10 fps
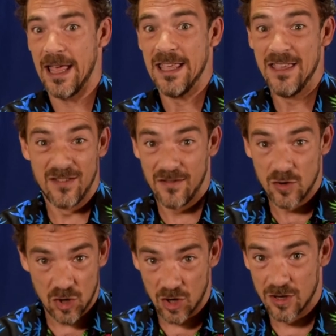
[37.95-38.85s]
Even if
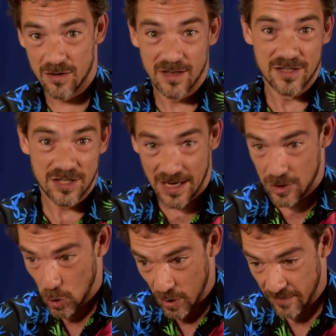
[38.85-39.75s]
you turn, say,
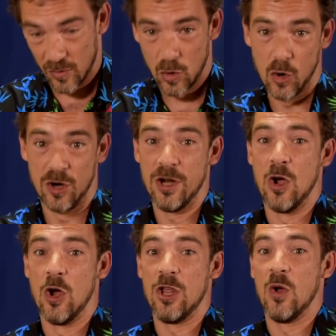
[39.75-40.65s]
don't even record any
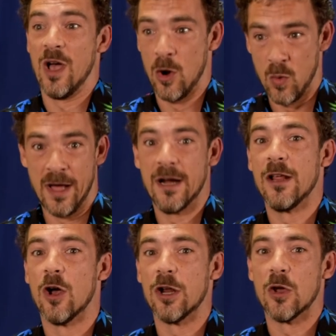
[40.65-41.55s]
audio, I don't want
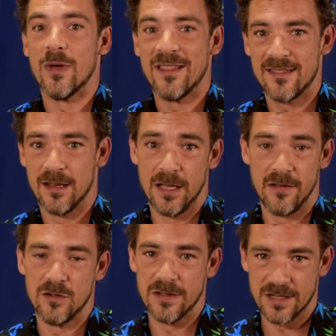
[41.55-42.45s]
any audio, it still
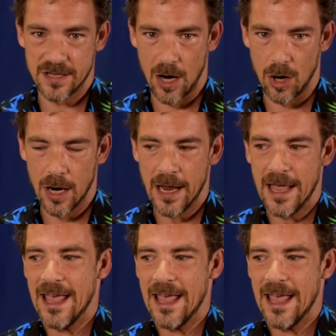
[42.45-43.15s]
gives you this error.